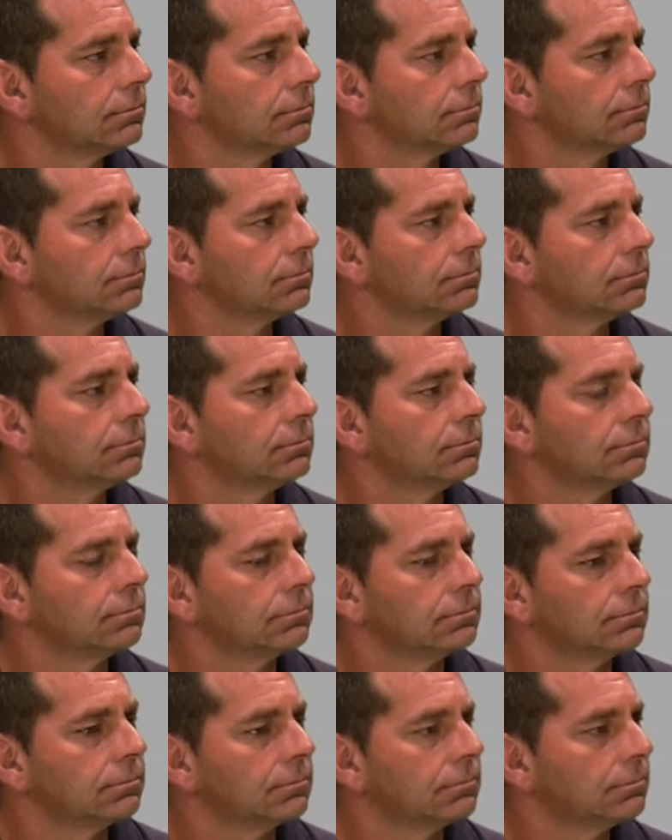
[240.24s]

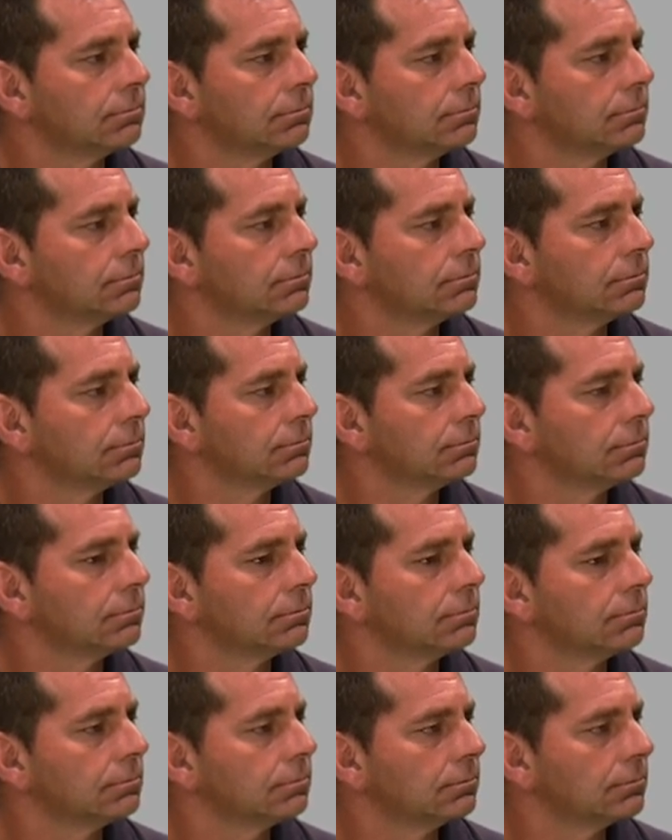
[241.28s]

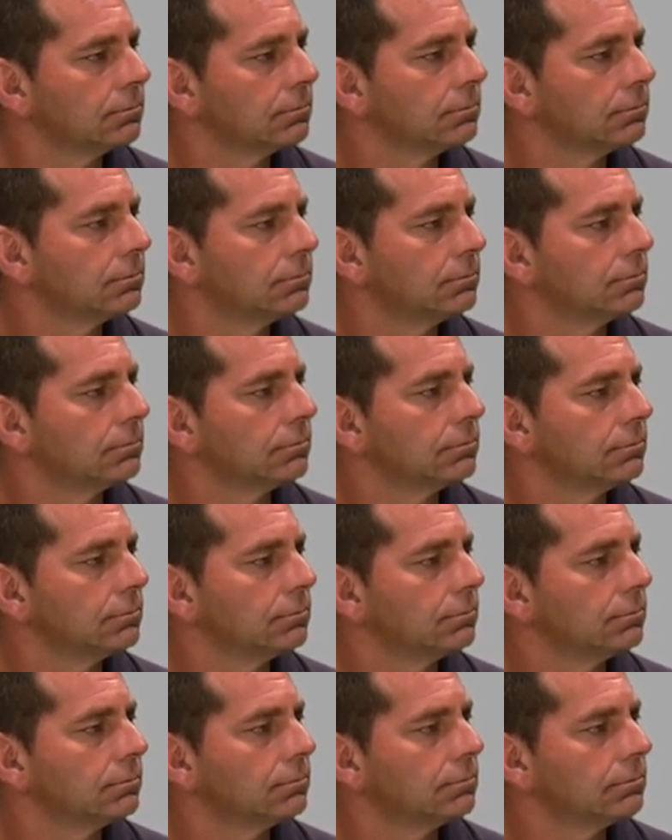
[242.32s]

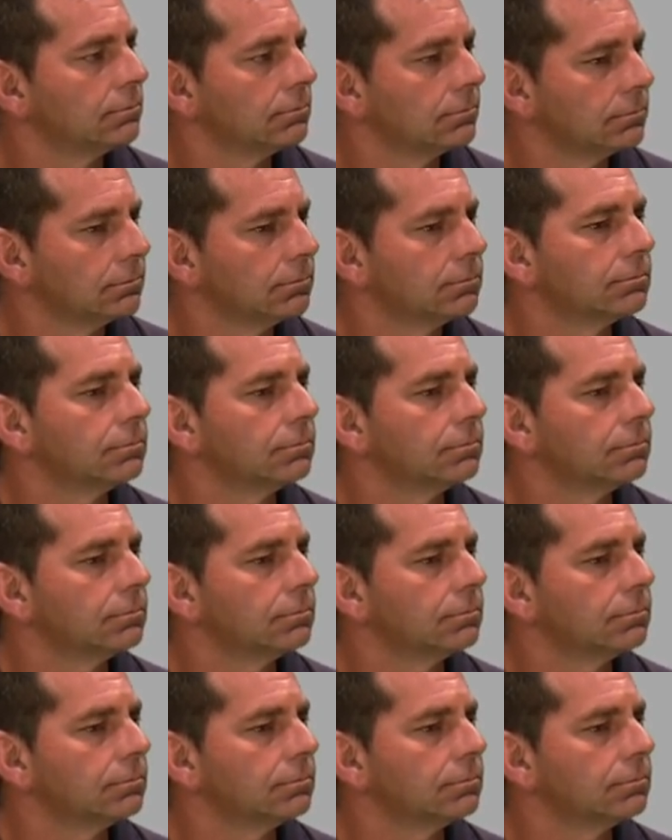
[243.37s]
(silent)